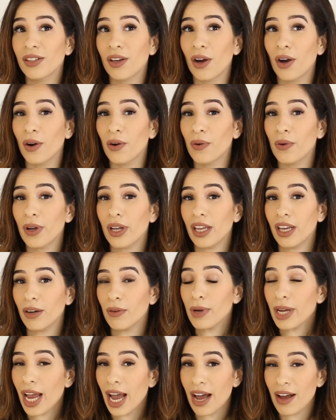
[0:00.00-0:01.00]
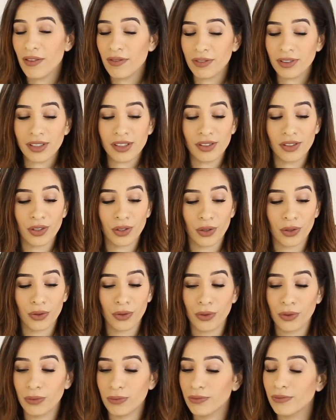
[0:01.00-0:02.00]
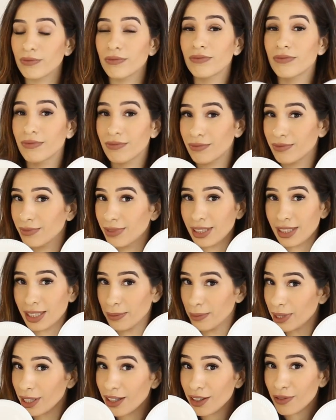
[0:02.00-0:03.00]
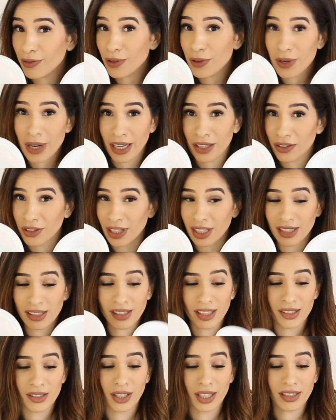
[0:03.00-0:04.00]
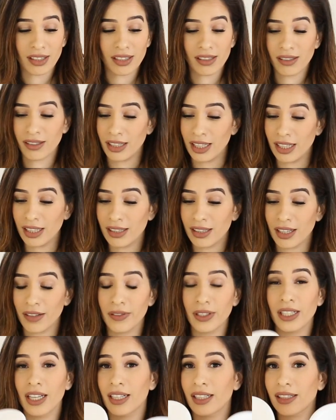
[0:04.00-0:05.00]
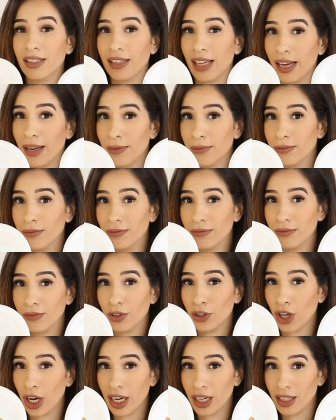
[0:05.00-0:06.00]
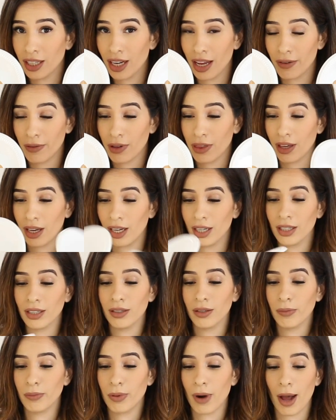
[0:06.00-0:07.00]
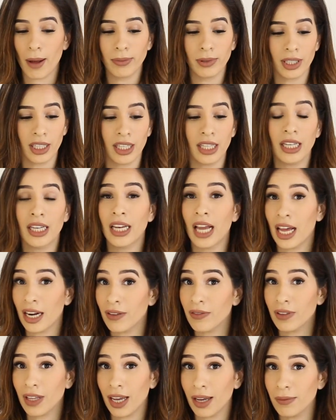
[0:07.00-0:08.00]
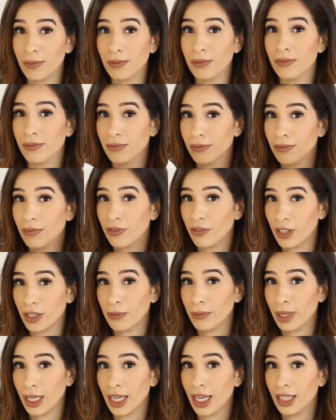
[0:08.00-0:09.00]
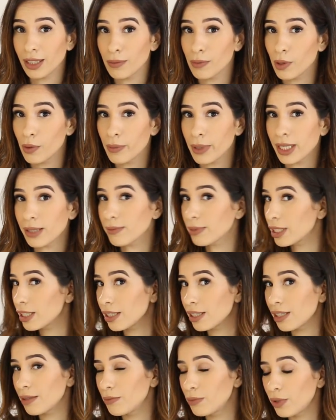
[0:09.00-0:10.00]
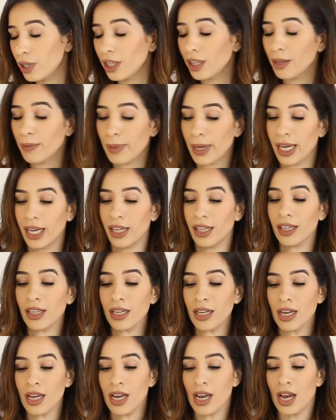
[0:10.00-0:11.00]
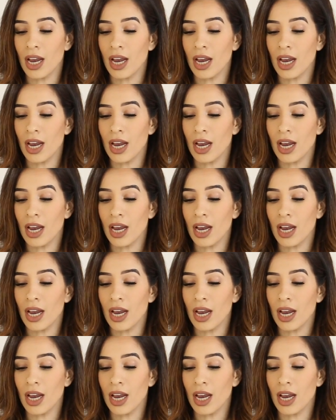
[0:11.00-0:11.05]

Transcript: So here we have two similar foundations. As you guys can see, it's even like same shade and everything. Probably none of them fit me at the moment because I'm really pale.